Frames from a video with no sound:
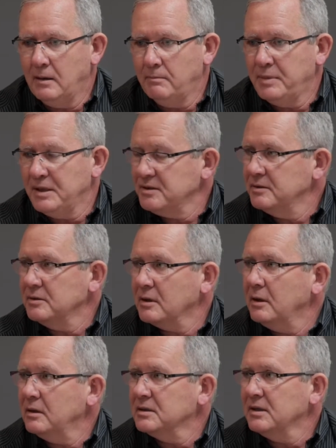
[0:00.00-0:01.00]
passenger
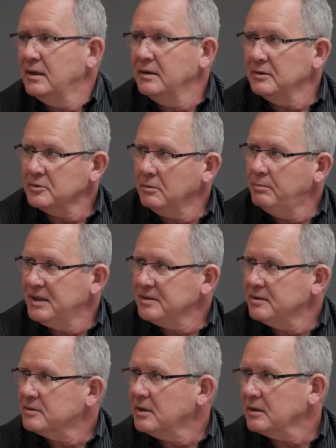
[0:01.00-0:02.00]
car tires or bus
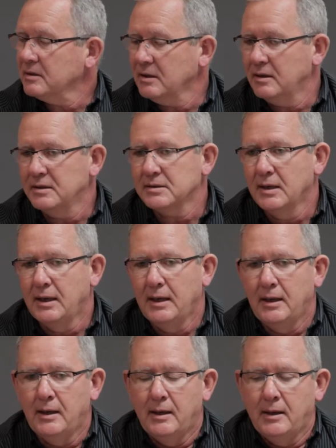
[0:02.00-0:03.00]
and truck tires.
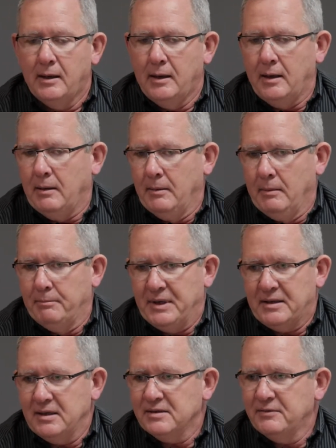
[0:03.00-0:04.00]
But
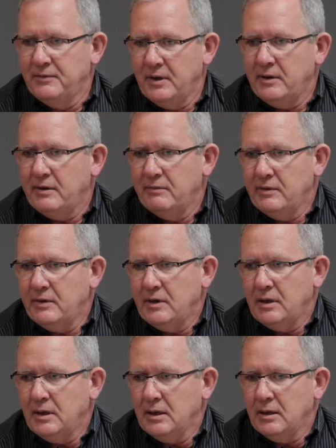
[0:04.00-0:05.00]
there's very, very